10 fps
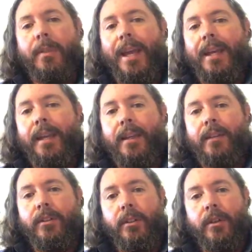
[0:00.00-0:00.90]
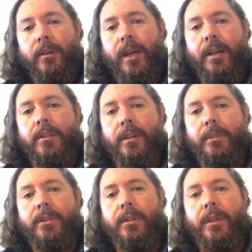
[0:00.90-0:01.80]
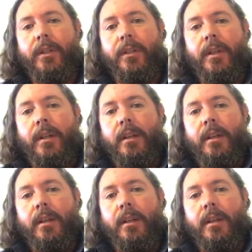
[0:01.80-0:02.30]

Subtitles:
panic? Do you know how to troubleshoot it?